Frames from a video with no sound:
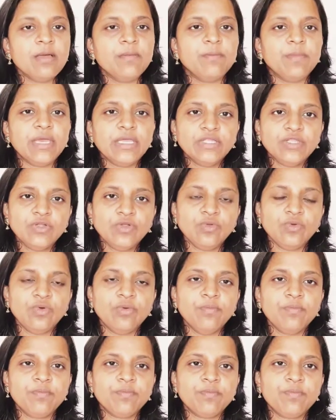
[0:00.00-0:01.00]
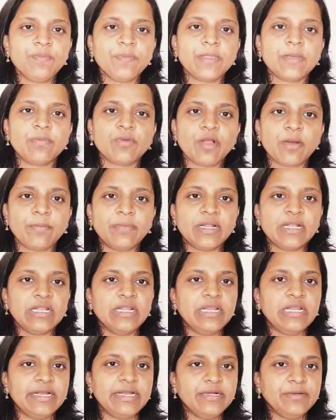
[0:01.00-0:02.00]
Make the room
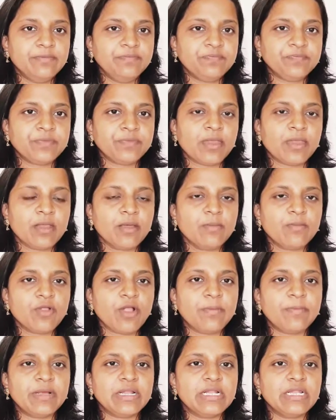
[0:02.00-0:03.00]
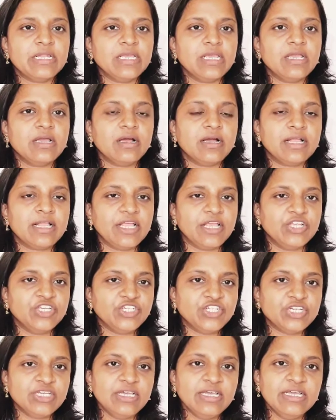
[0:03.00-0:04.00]
properly lit, properly
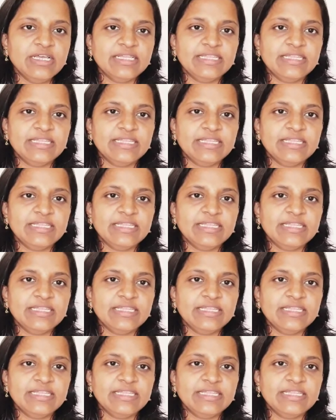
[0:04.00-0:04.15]
arranged.